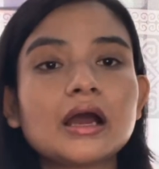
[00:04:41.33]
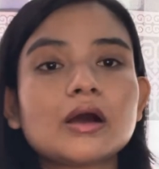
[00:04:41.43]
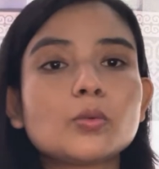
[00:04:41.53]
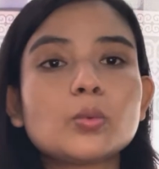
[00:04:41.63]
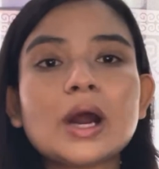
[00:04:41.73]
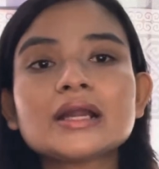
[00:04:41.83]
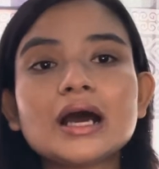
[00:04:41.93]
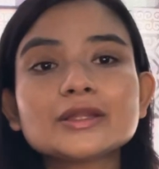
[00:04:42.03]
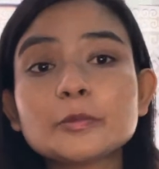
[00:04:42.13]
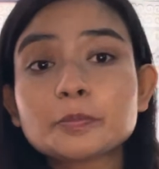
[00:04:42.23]
what
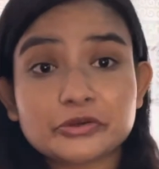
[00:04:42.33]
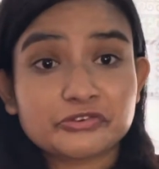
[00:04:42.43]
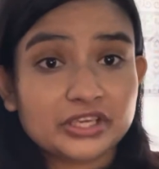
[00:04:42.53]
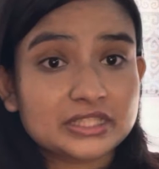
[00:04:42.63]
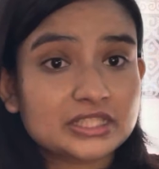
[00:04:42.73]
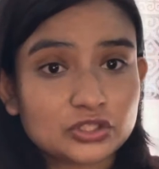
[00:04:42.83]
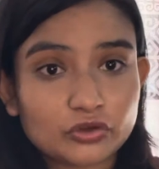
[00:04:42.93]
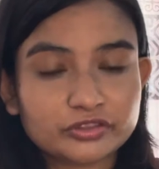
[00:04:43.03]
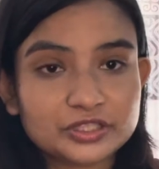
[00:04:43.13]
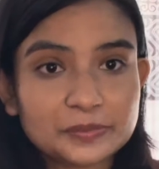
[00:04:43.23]
are the preferences
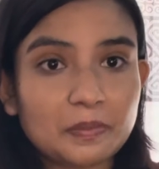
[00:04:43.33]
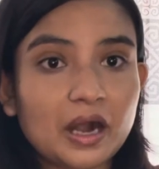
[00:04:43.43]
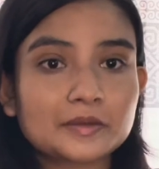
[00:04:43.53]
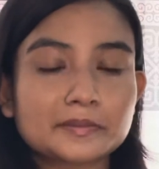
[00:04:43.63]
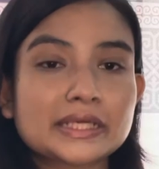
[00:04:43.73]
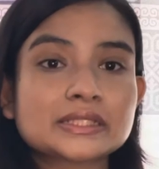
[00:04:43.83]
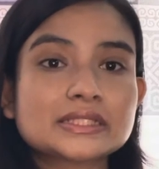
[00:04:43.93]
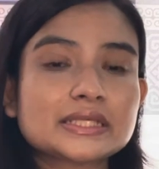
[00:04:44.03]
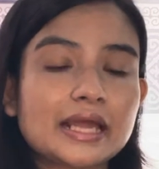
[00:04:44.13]
of the departments